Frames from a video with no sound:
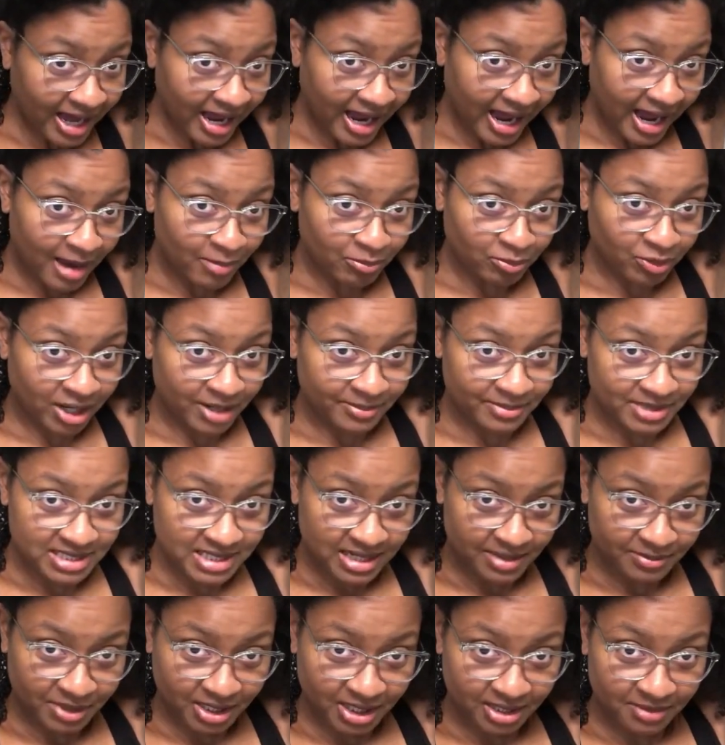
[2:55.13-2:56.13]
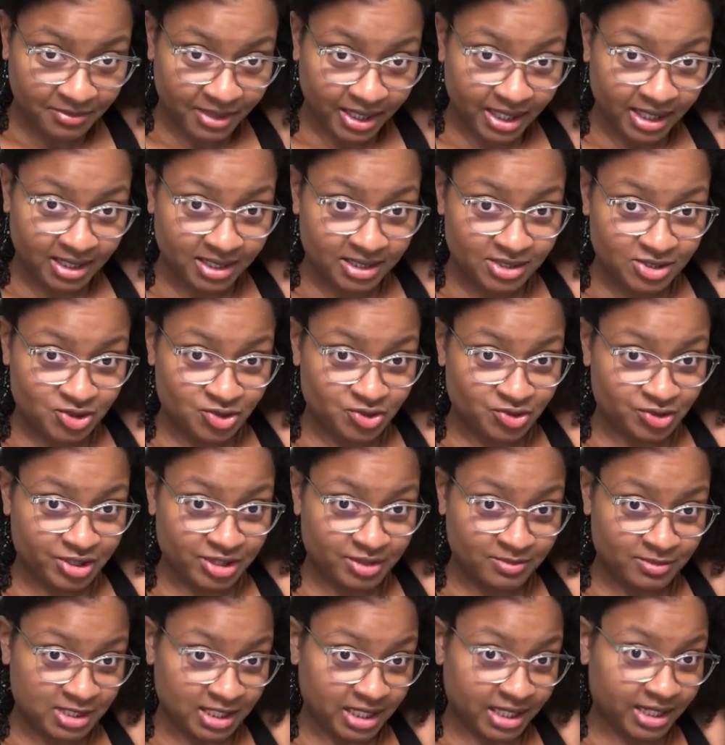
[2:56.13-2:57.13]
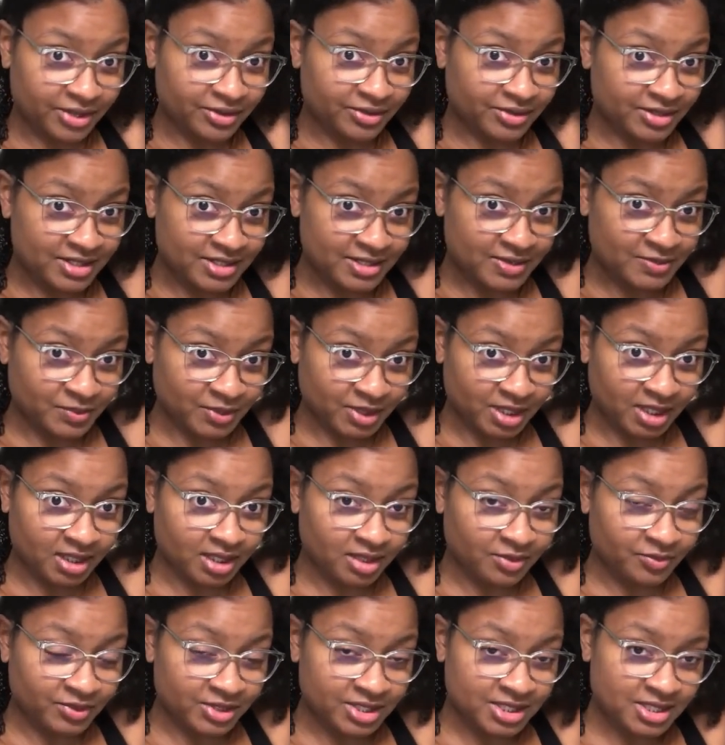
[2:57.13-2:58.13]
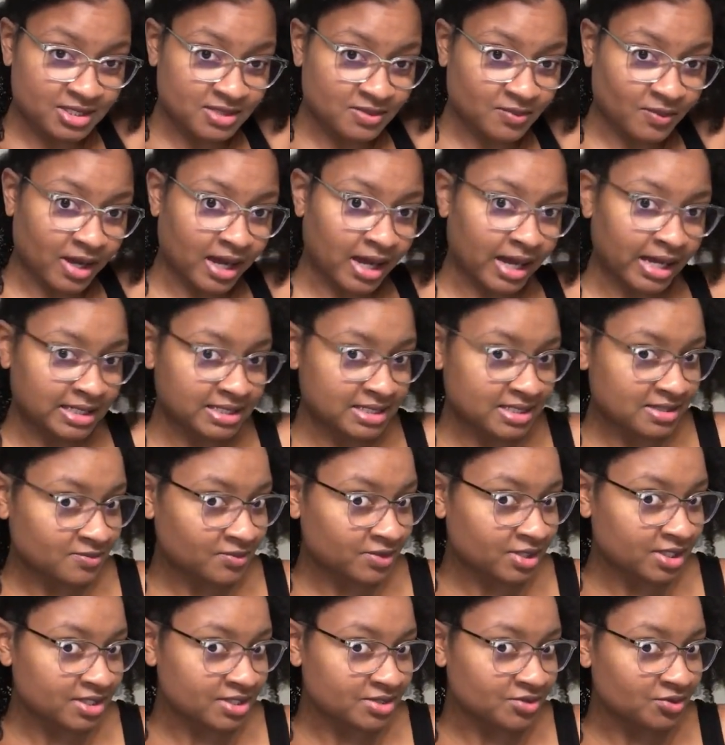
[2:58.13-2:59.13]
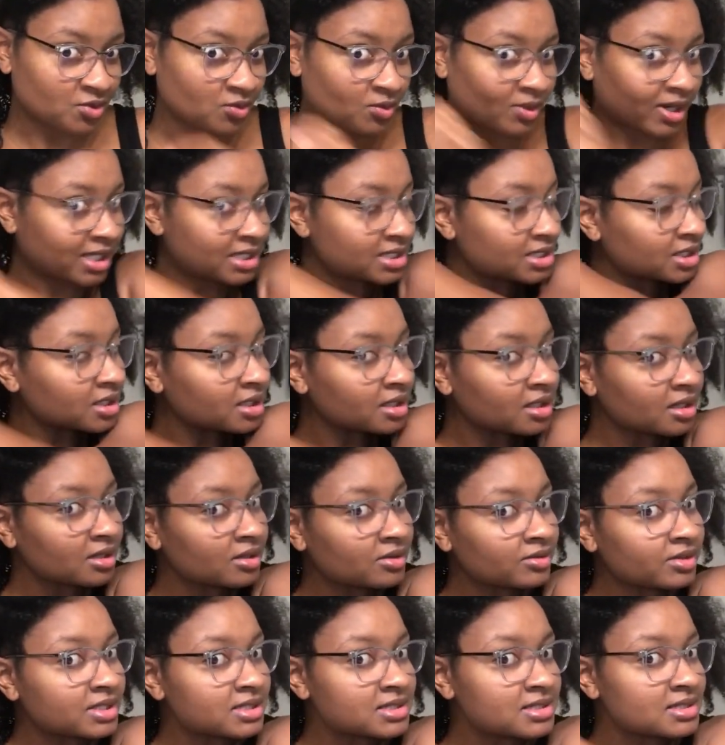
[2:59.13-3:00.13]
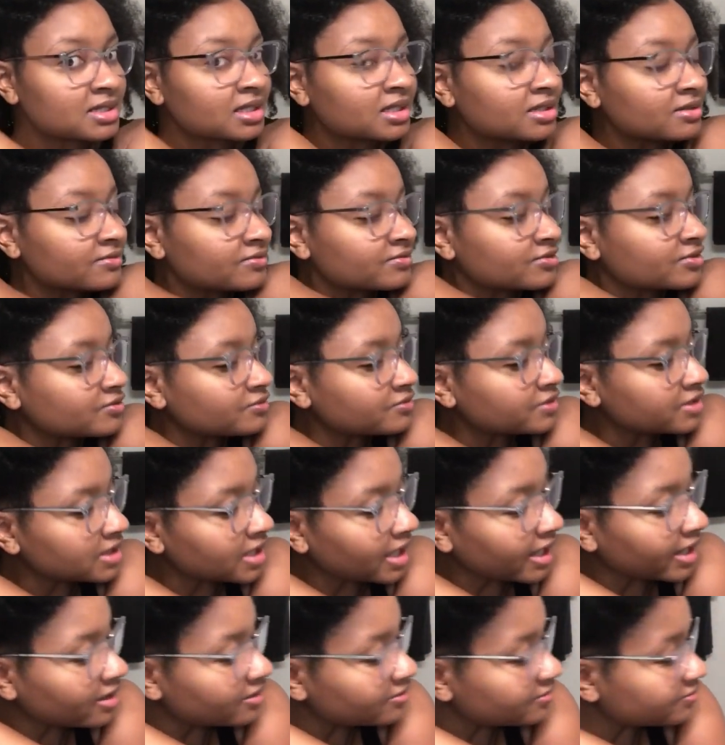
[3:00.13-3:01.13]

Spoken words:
I promise I'm getting my ends trimmed later this week, which is why I just wanted to do a wash and go instead of doing like a